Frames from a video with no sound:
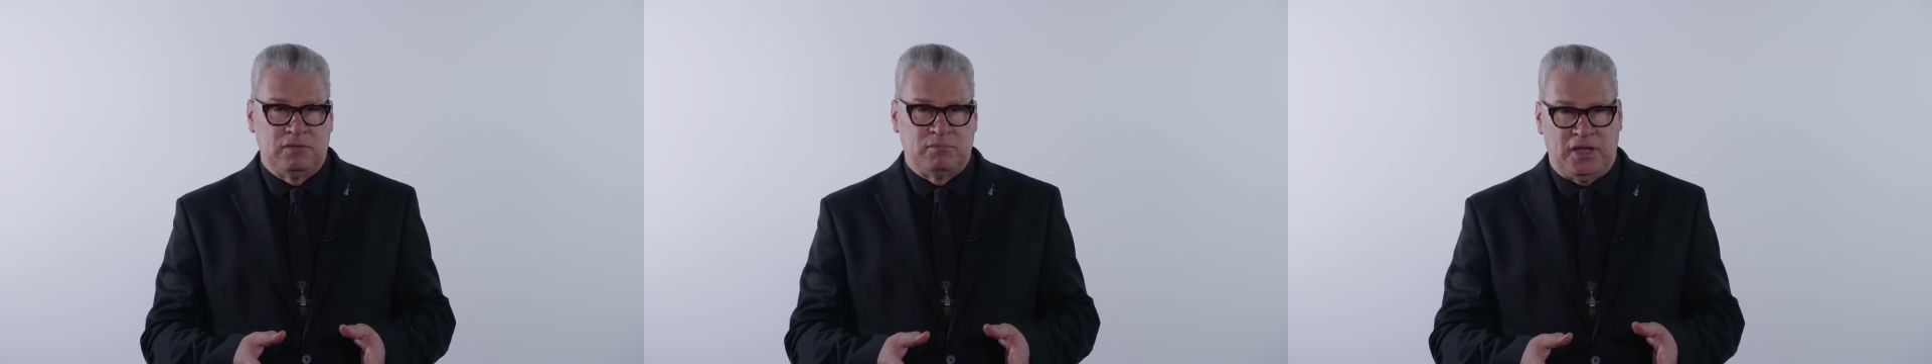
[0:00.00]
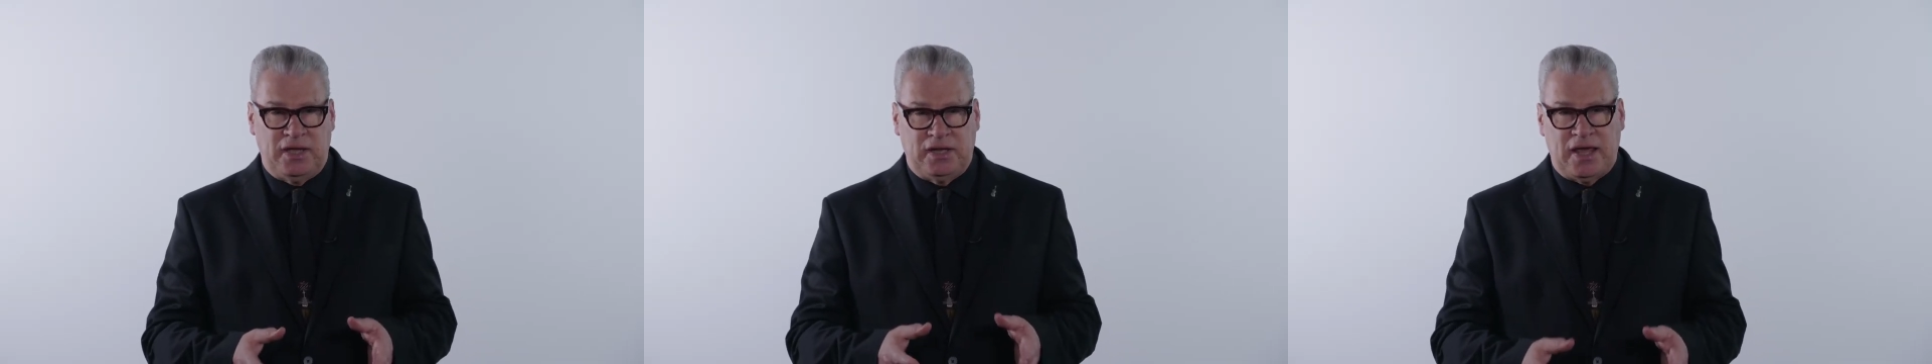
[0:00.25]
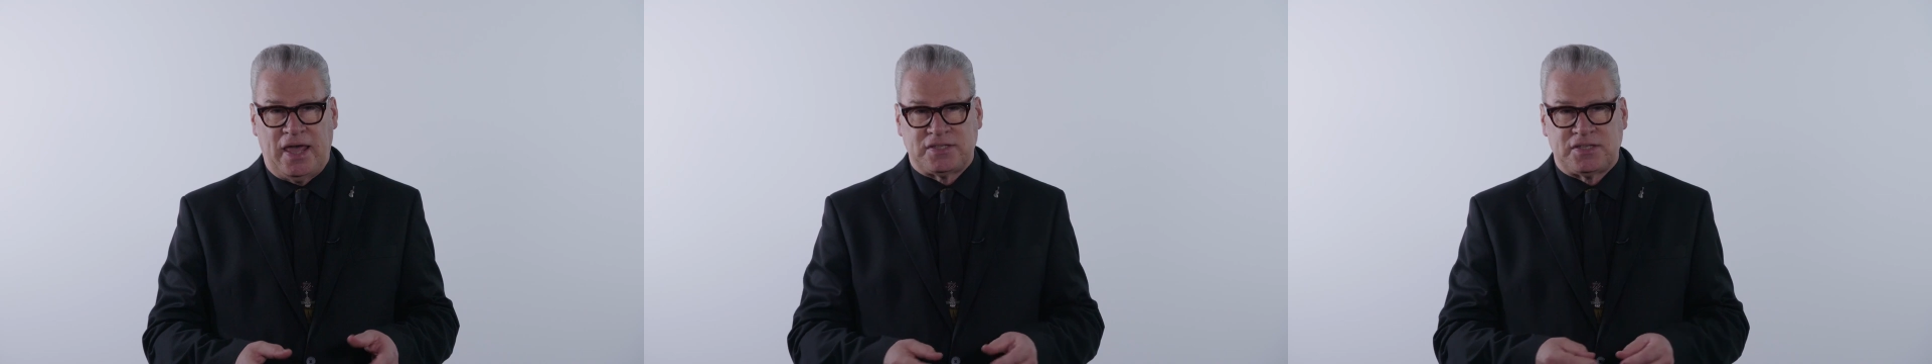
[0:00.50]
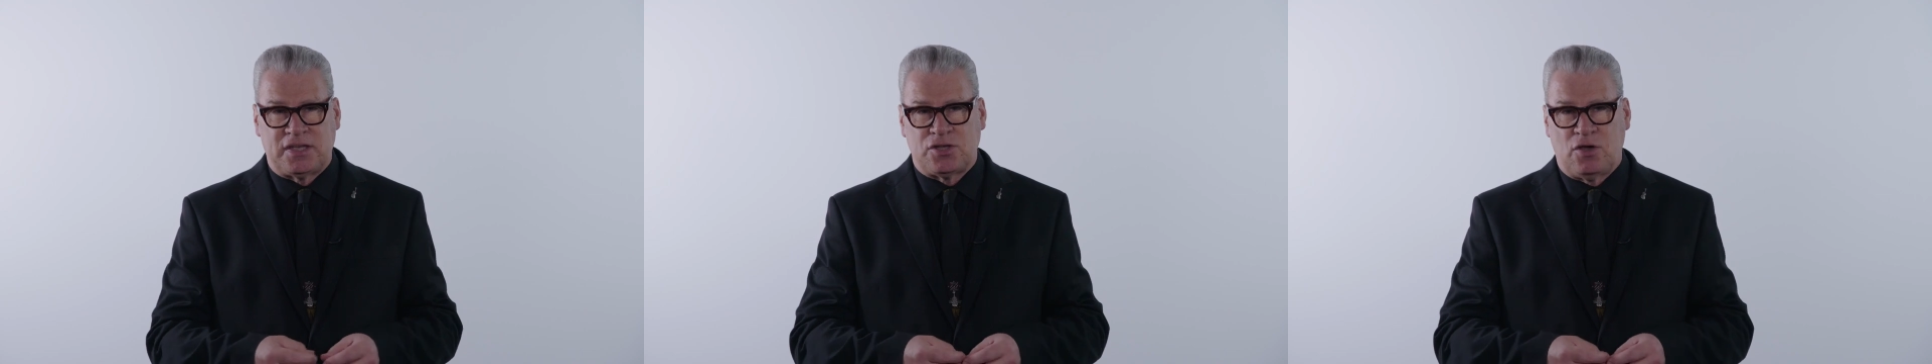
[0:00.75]
playing an
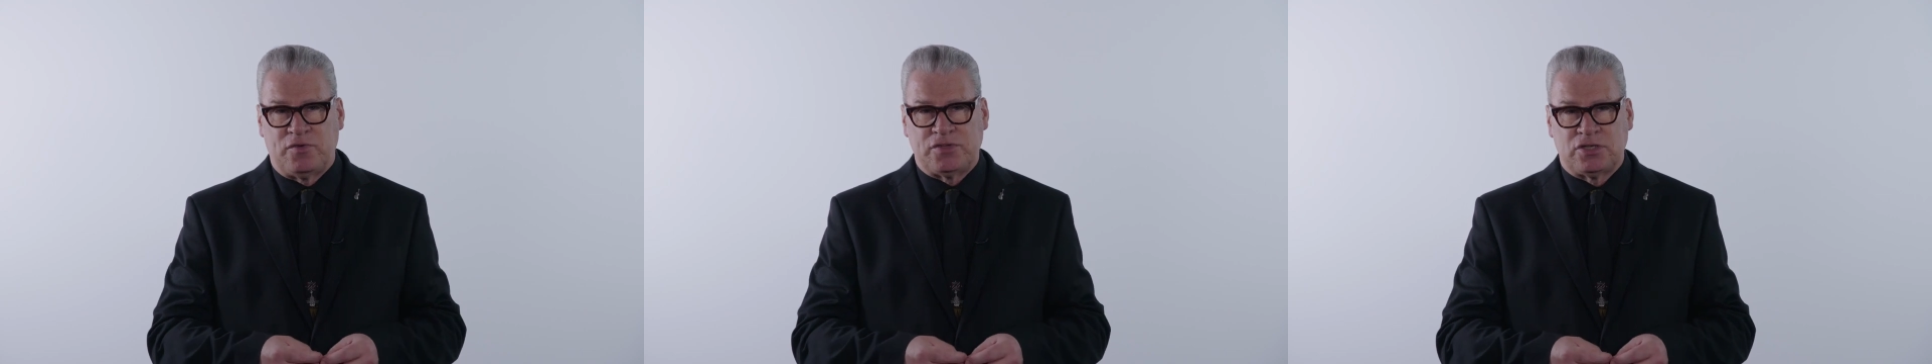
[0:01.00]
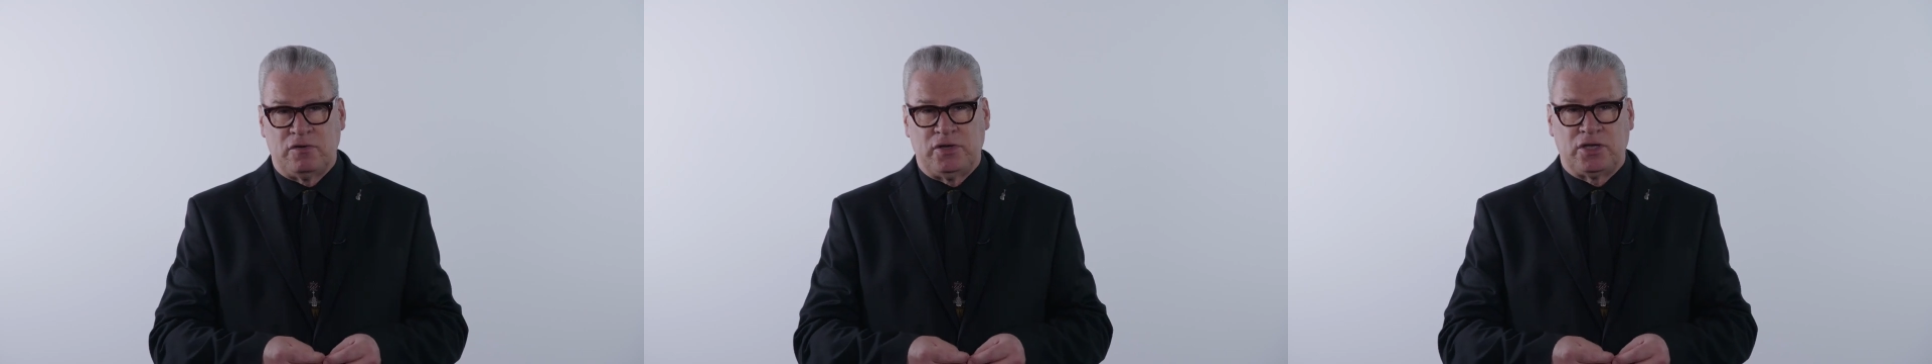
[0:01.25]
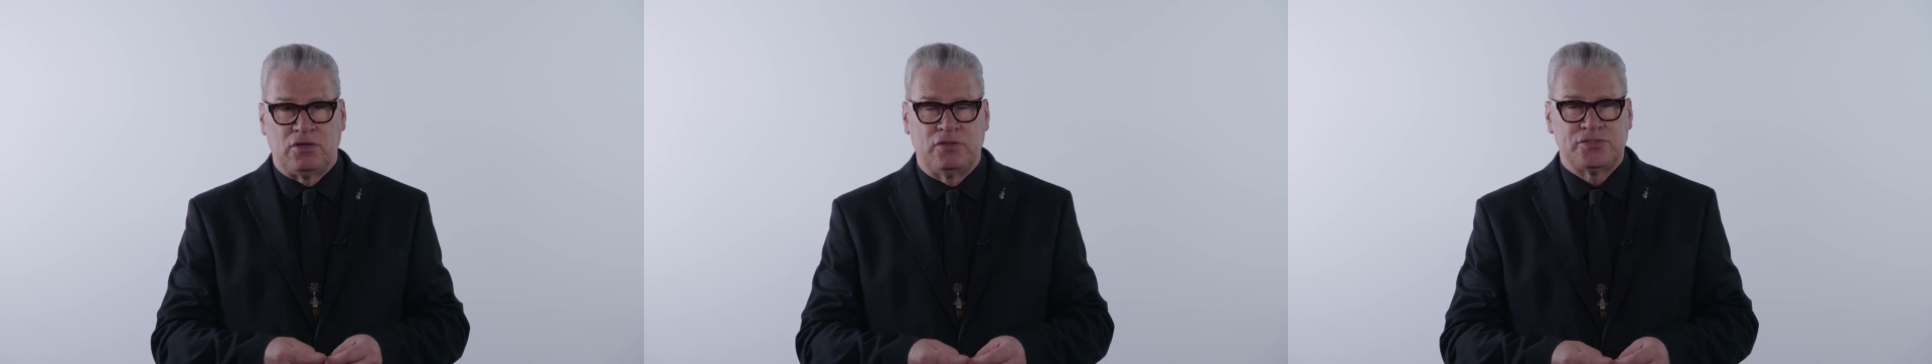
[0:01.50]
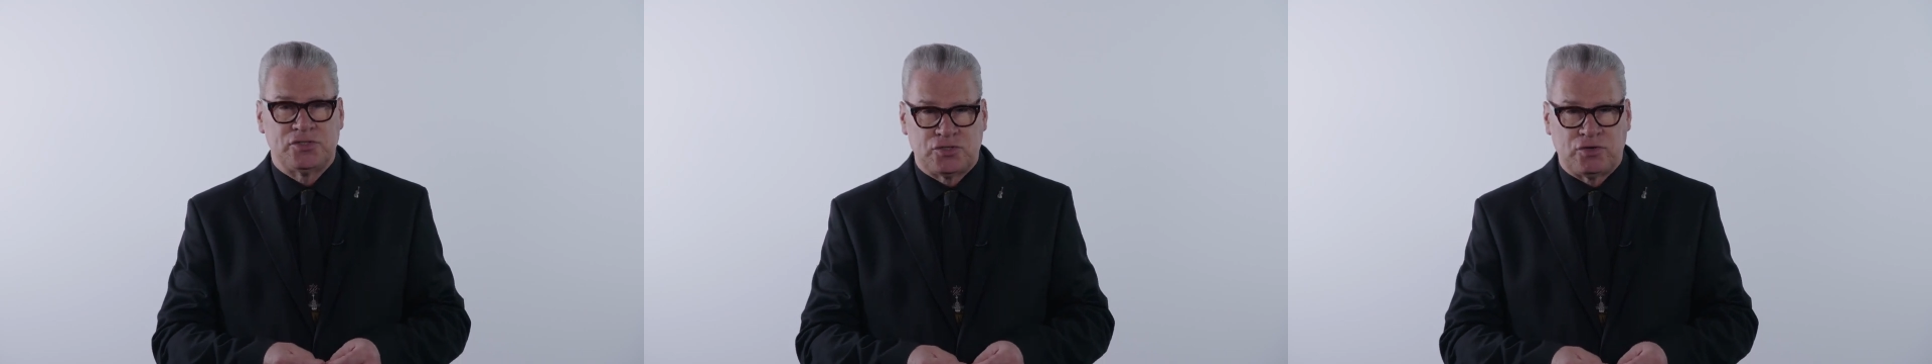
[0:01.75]
SS officer and a
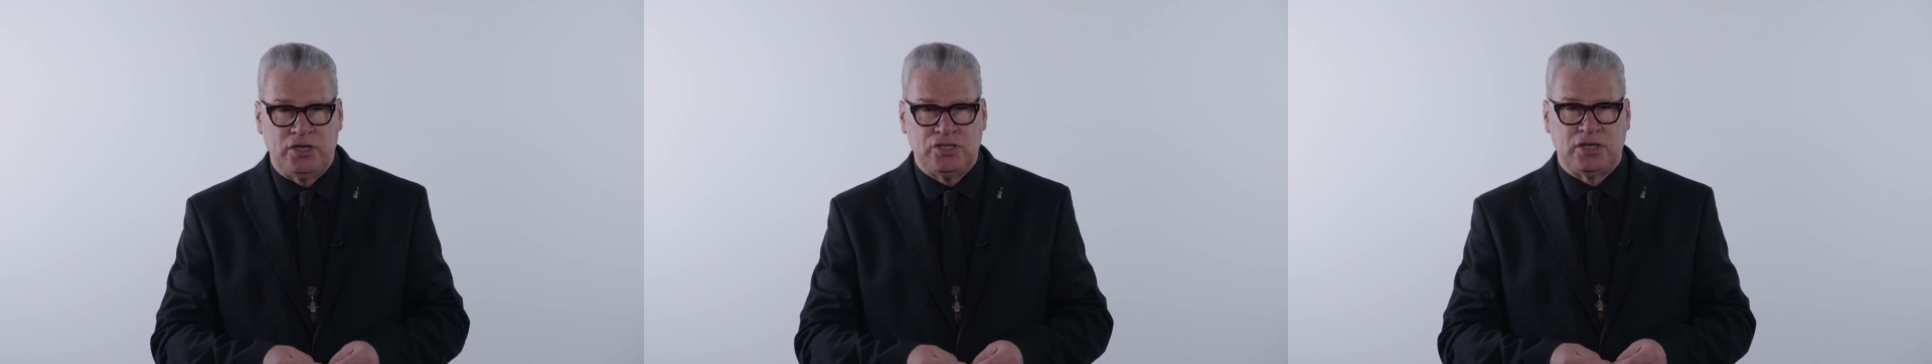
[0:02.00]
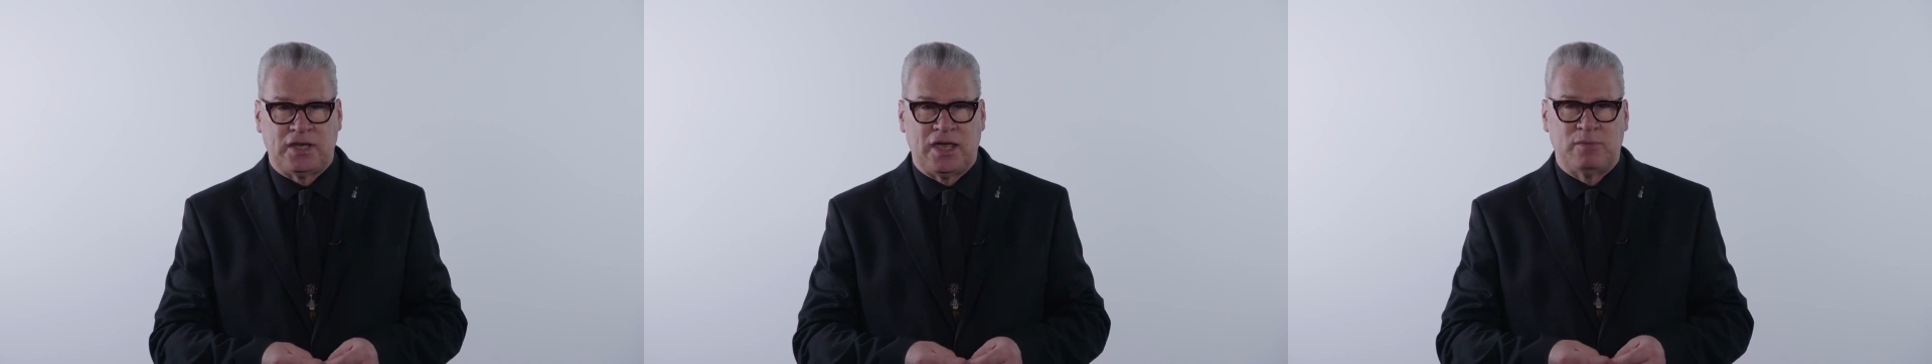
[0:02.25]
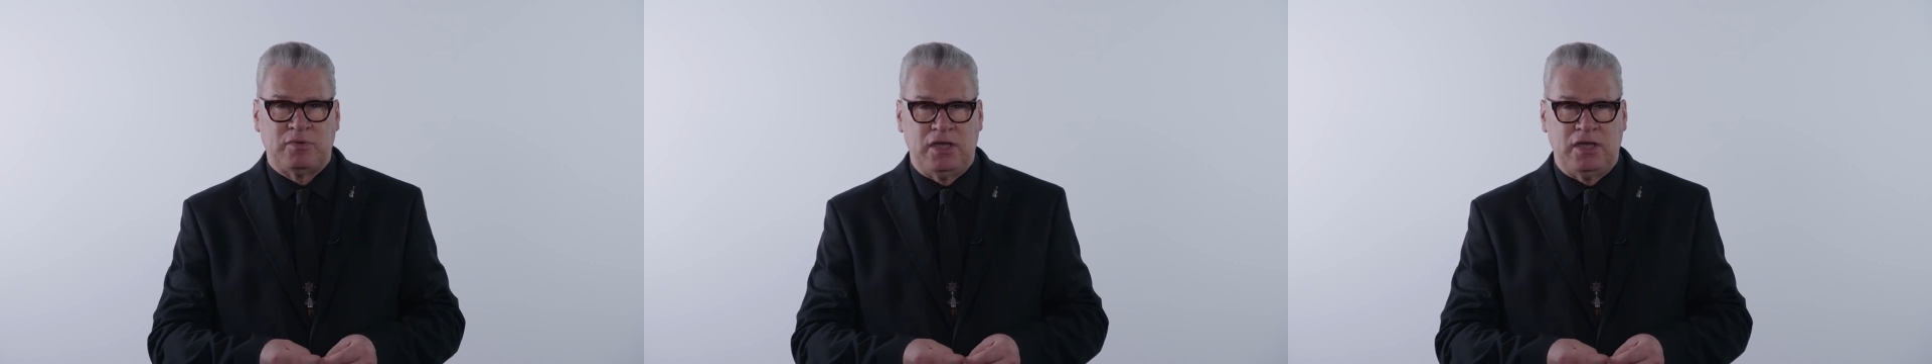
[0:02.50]
concentration camp